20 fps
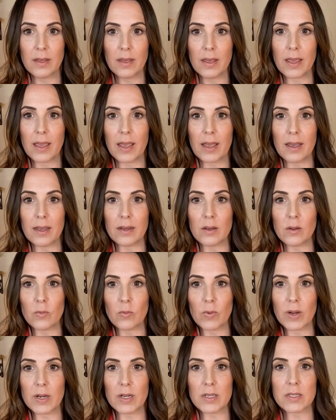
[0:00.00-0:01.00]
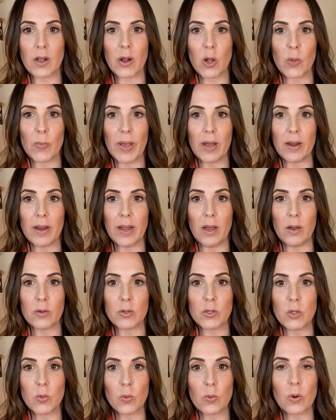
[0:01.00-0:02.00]
And we're going to talk about how
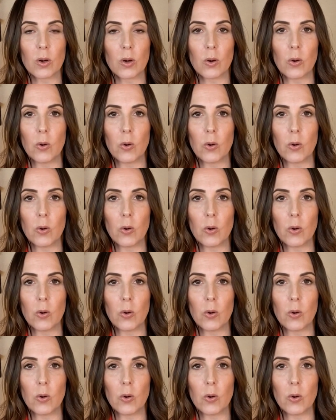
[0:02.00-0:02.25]
your